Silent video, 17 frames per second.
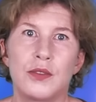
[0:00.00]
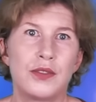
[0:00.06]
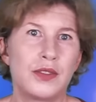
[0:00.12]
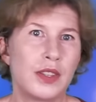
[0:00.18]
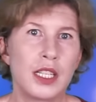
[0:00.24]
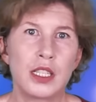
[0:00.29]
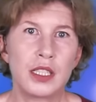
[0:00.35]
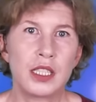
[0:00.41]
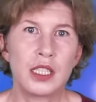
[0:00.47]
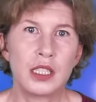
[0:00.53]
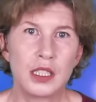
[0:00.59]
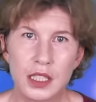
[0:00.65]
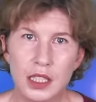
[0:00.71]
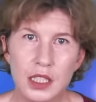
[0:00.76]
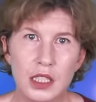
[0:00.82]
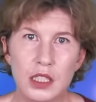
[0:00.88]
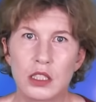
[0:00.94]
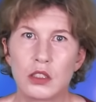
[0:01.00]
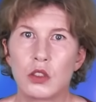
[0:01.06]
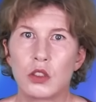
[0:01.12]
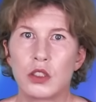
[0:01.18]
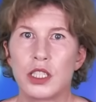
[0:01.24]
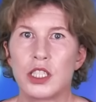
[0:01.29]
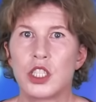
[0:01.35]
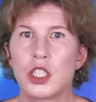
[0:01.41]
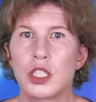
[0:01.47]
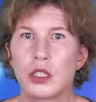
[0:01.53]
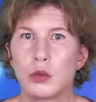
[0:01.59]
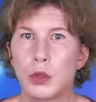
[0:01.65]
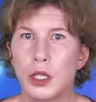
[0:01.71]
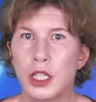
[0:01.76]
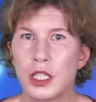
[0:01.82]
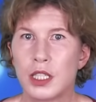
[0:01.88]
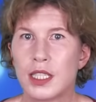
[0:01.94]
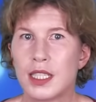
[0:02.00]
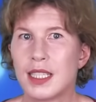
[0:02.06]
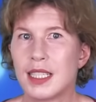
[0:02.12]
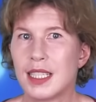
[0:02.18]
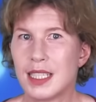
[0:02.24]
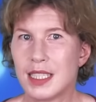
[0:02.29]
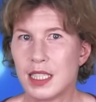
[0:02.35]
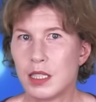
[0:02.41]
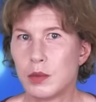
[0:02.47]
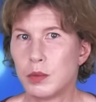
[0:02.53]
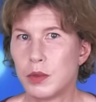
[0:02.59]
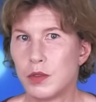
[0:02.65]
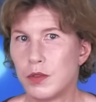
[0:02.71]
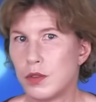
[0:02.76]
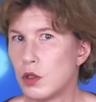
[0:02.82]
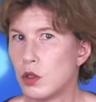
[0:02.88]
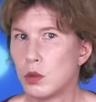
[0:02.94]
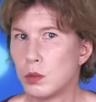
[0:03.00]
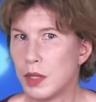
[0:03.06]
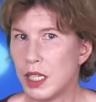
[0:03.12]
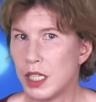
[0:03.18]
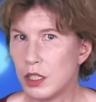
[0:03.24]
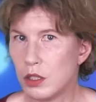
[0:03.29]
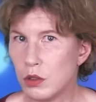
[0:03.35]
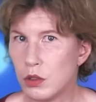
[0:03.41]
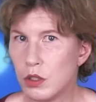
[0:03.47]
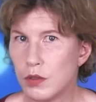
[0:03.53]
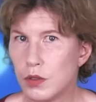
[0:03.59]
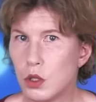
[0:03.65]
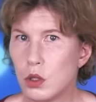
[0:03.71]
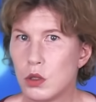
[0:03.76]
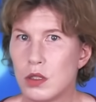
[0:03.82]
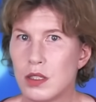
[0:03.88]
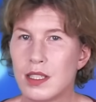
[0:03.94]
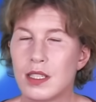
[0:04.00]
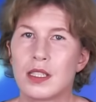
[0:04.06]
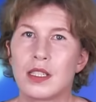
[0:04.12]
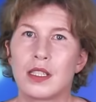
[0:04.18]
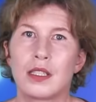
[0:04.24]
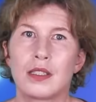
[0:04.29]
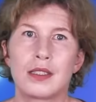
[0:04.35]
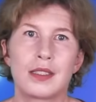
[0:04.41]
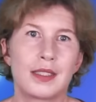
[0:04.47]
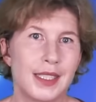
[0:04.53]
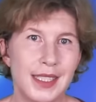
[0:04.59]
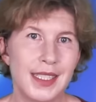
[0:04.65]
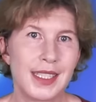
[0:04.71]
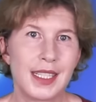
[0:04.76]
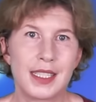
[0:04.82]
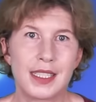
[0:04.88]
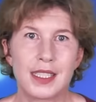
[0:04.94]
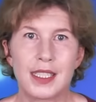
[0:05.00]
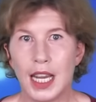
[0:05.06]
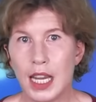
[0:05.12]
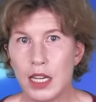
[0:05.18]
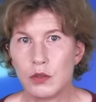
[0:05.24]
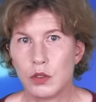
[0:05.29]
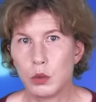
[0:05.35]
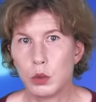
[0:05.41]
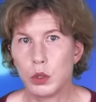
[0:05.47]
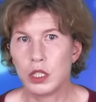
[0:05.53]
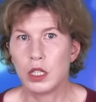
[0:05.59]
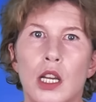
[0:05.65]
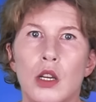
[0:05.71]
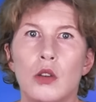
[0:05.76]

Very little original work, except for my own, of course, says everyone.